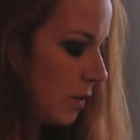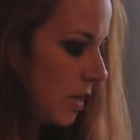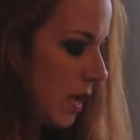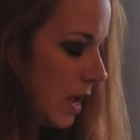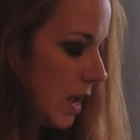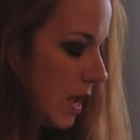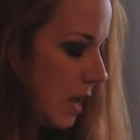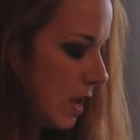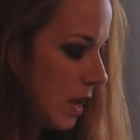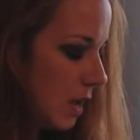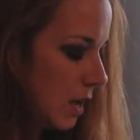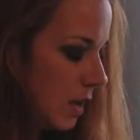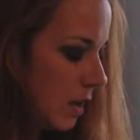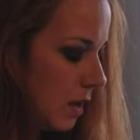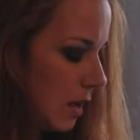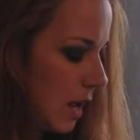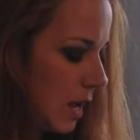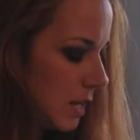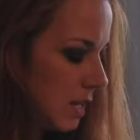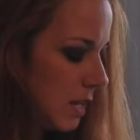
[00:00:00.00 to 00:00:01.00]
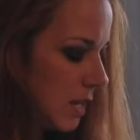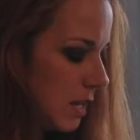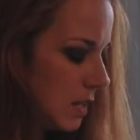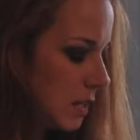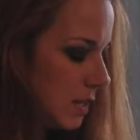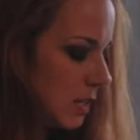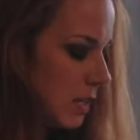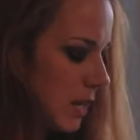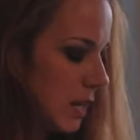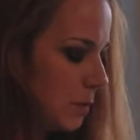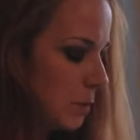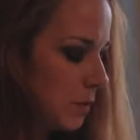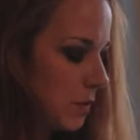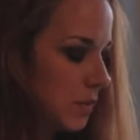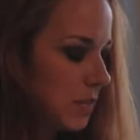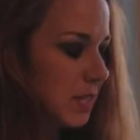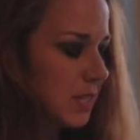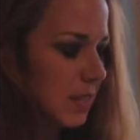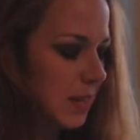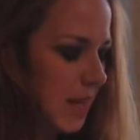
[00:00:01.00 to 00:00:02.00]
they exited the skin with
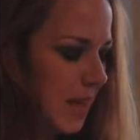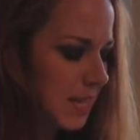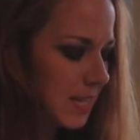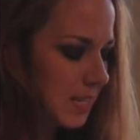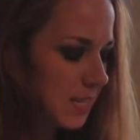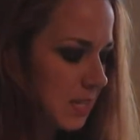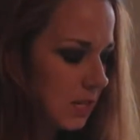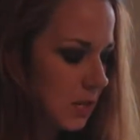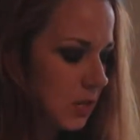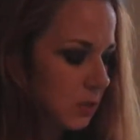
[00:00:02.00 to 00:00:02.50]
this elastic